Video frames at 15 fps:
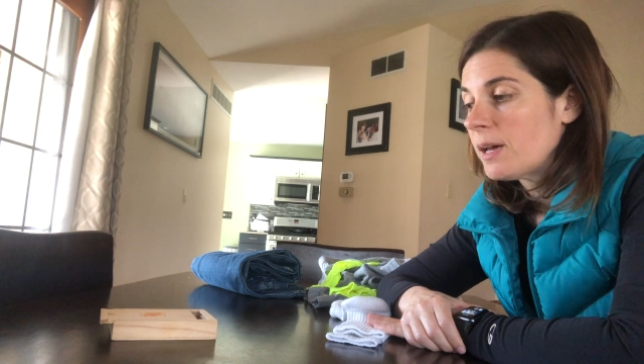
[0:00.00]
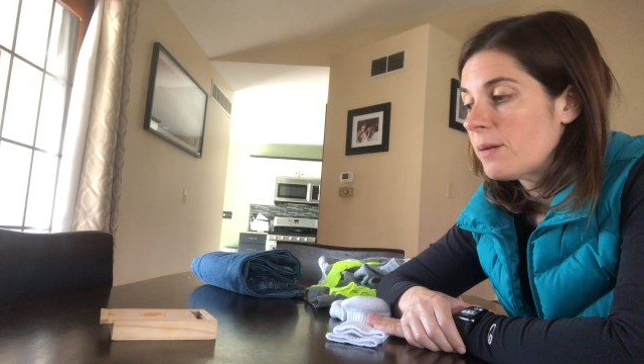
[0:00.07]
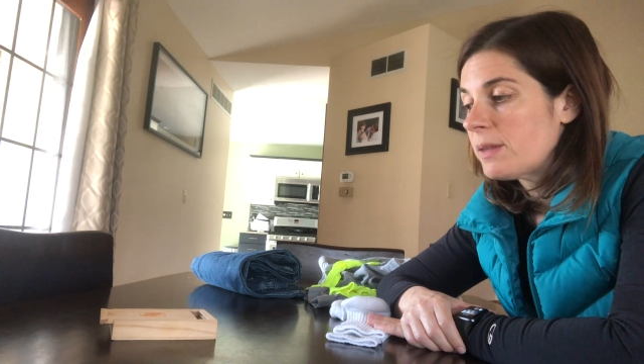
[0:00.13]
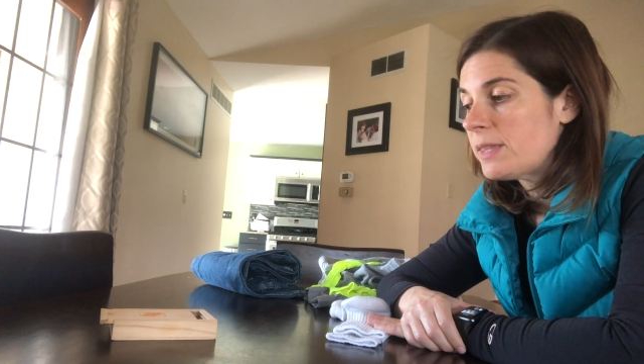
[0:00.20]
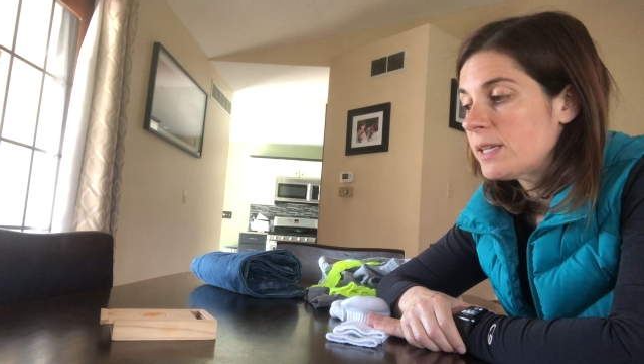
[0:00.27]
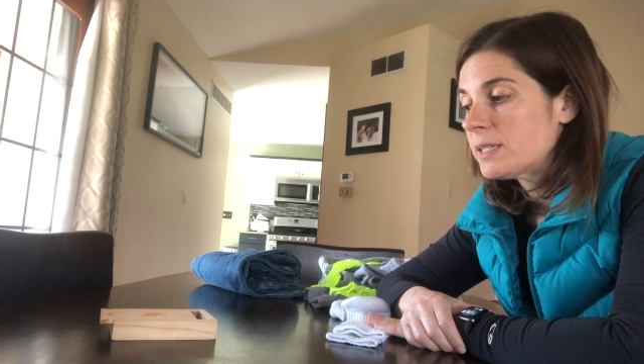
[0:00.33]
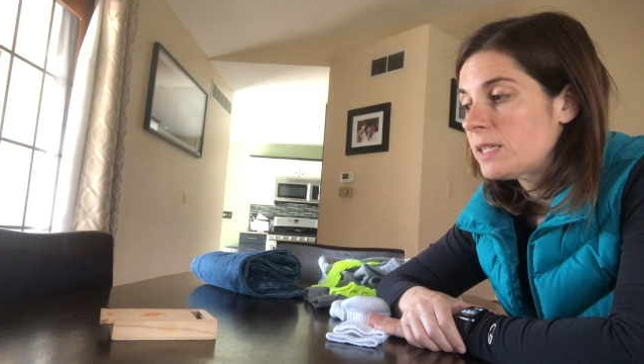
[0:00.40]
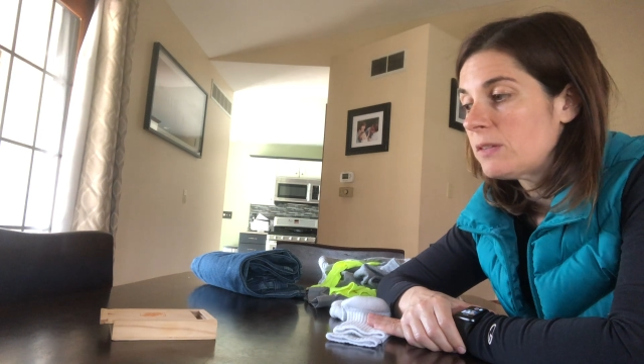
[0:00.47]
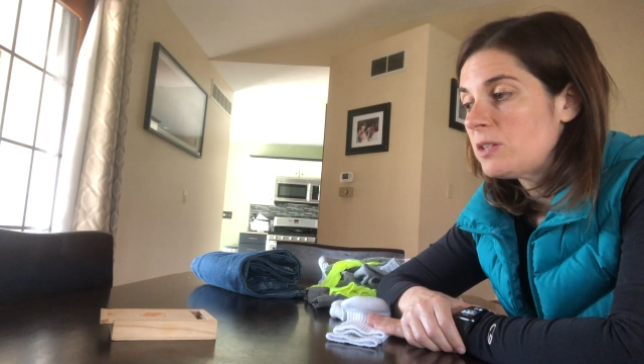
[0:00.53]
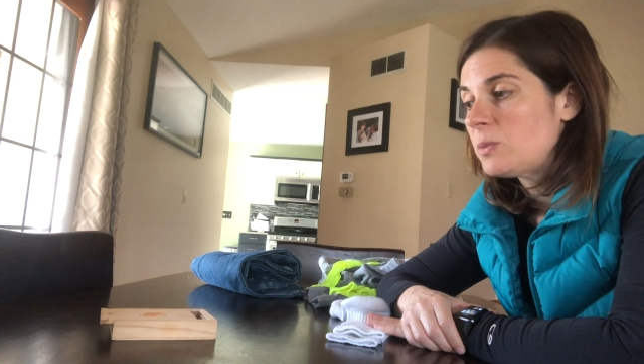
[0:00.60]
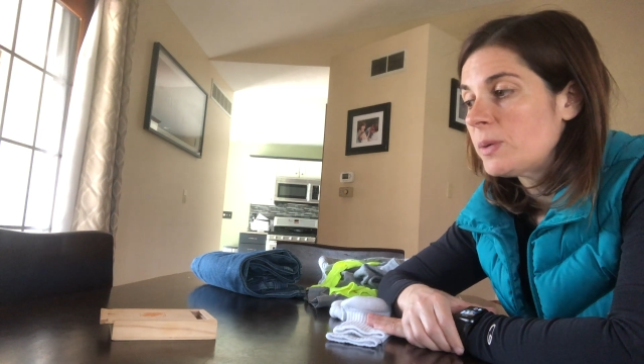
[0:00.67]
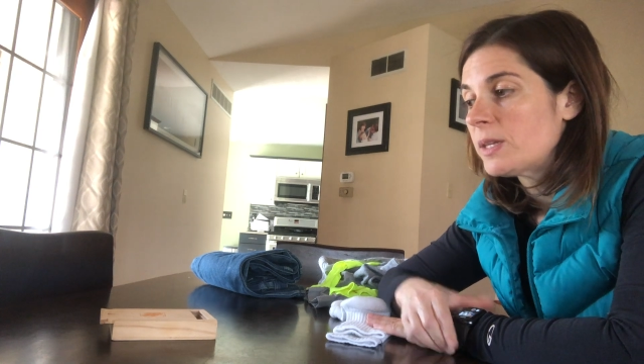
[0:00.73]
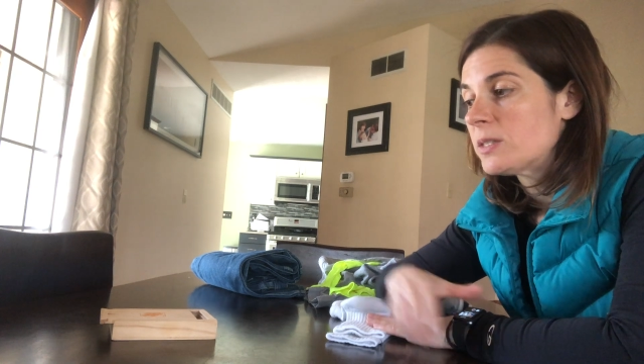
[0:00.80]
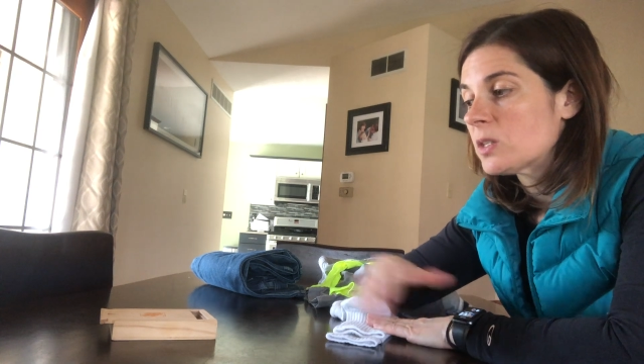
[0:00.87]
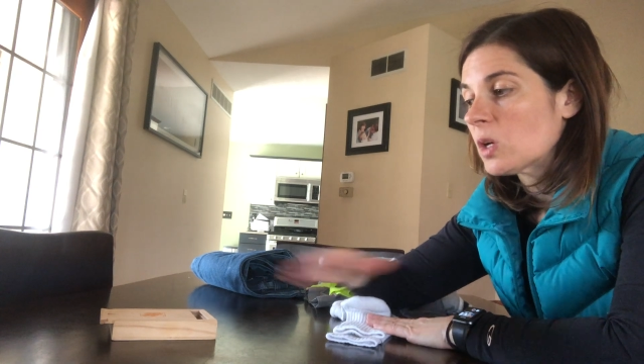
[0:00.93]
uh, I think safety
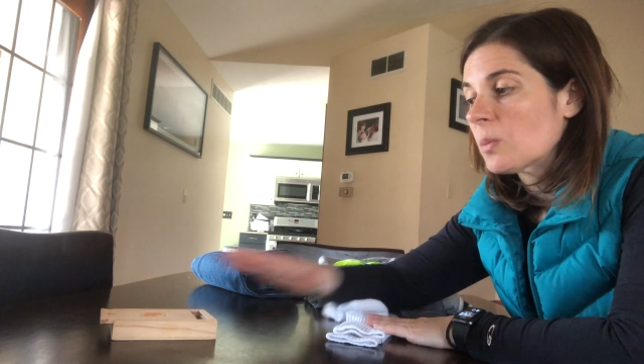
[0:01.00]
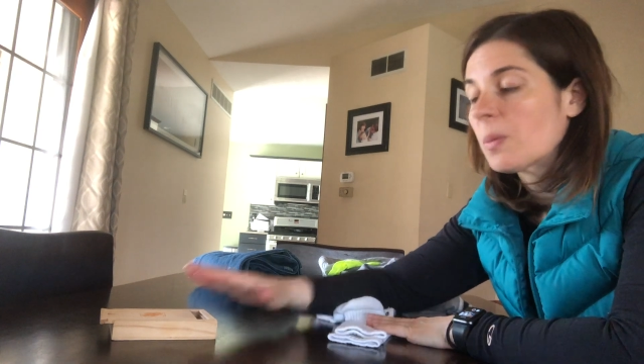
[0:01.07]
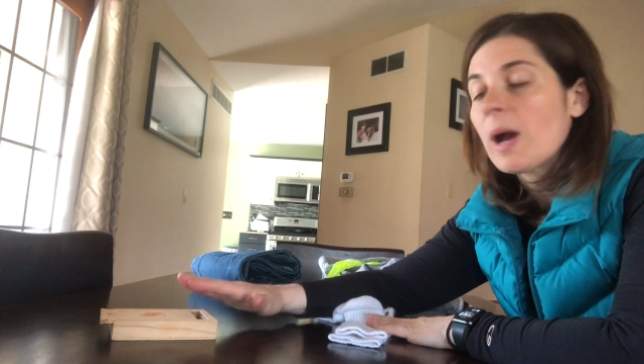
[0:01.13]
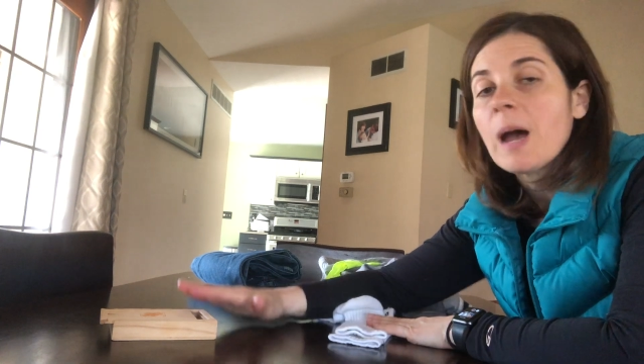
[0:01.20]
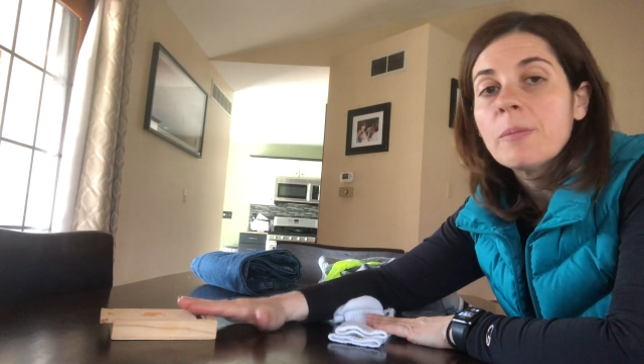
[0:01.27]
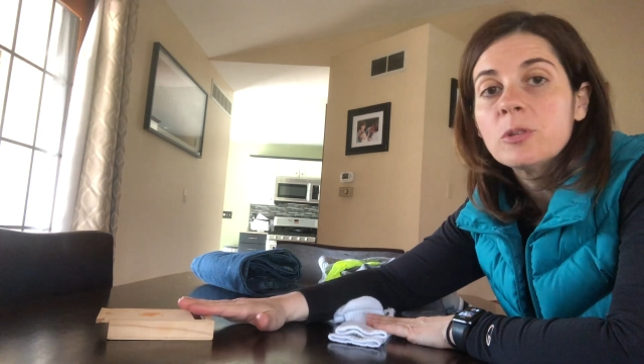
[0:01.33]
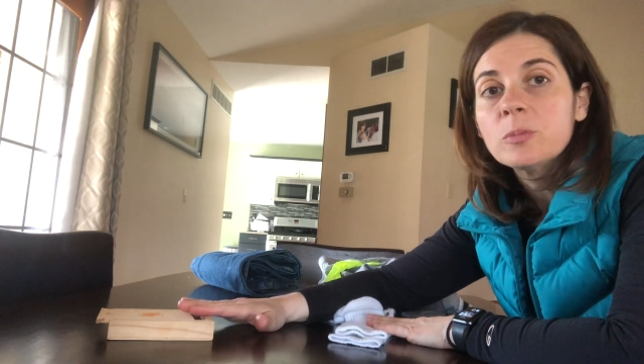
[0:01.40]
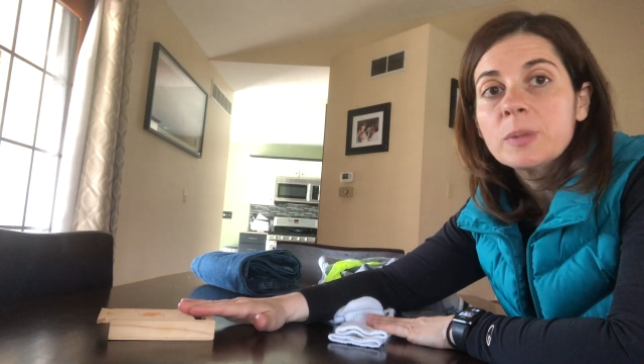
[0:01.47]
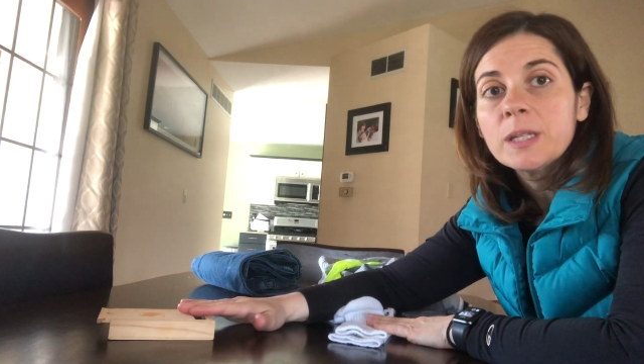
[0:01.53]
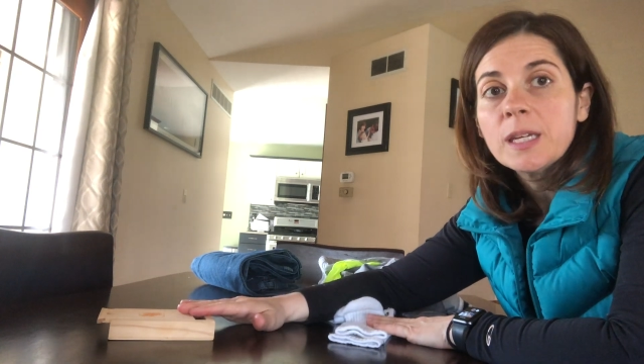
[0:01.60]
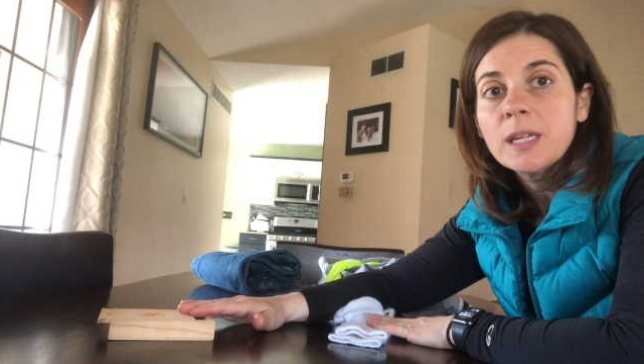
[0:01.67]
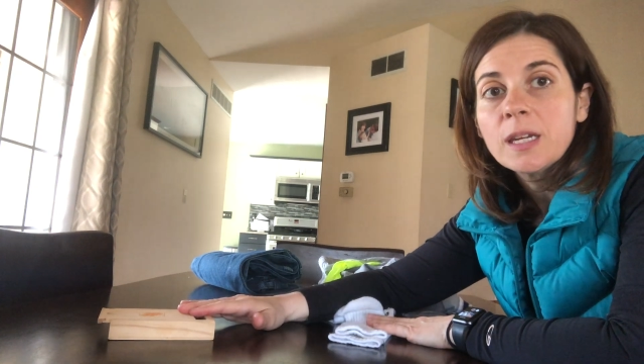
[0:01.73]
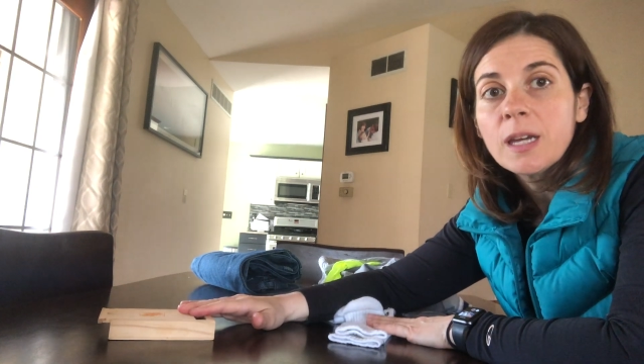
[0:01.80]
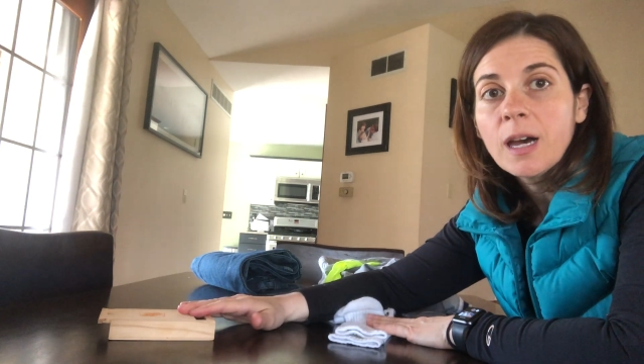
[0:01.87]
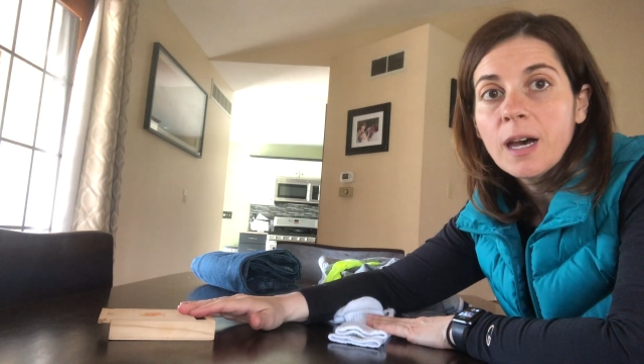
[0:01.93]
pins are
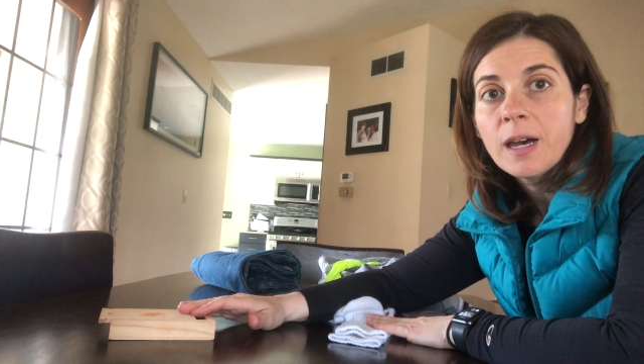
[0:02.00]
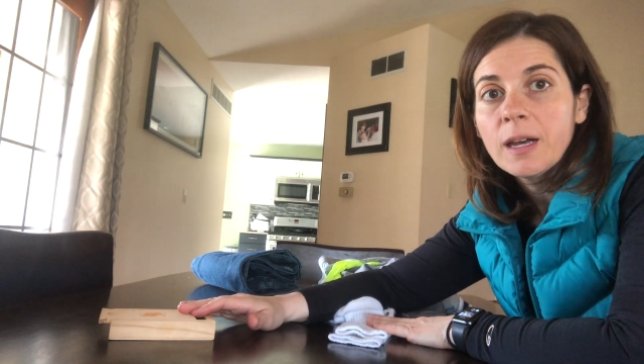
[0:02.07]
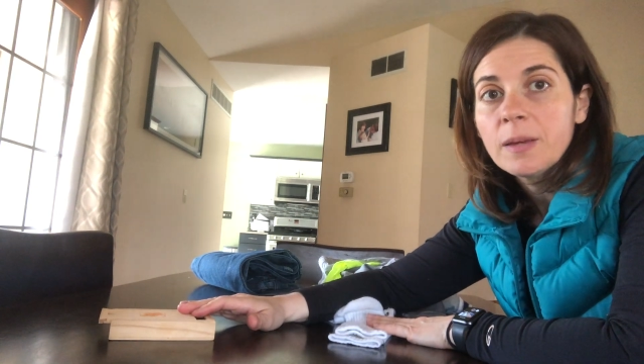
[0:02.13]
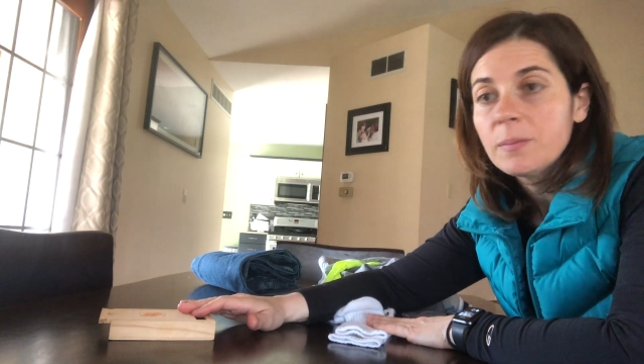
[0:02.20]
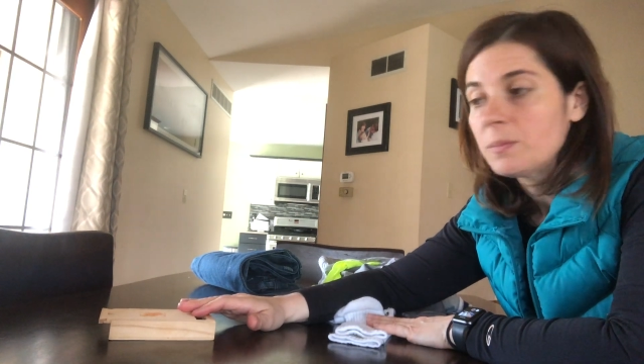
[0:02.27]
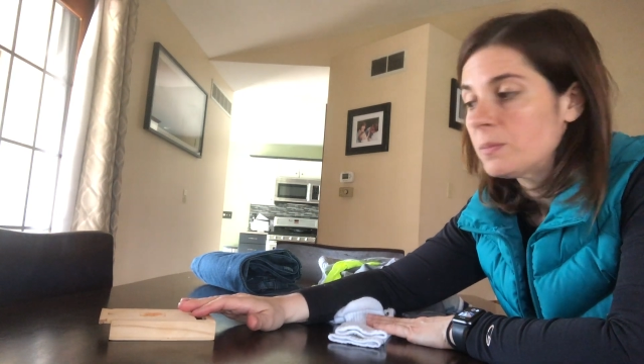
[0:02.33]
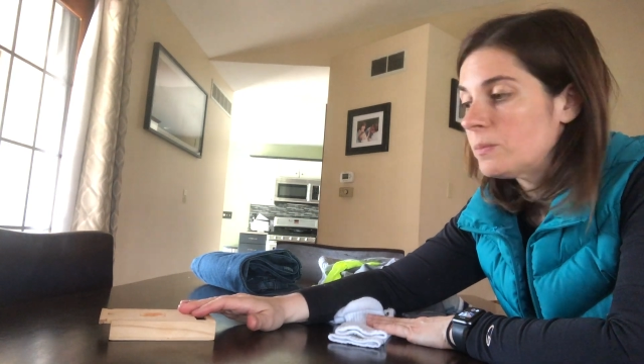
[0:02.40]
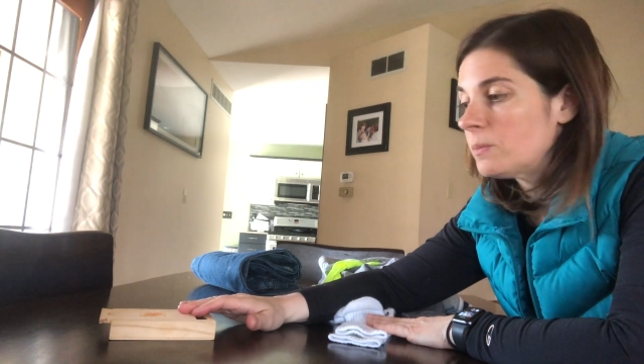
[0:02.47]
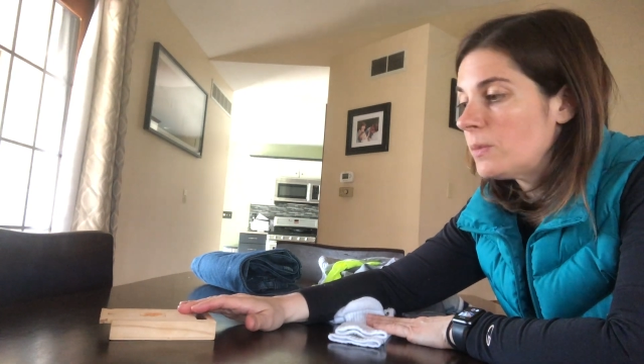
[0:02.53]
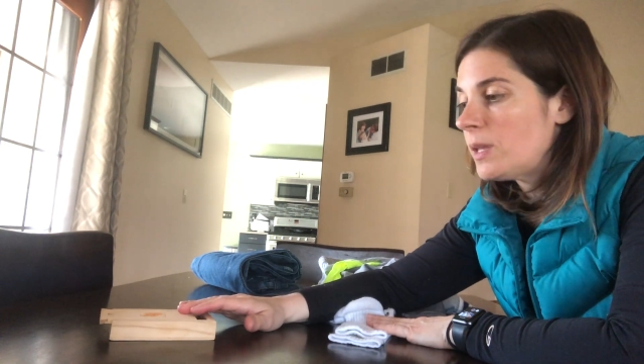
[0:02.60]
probably um,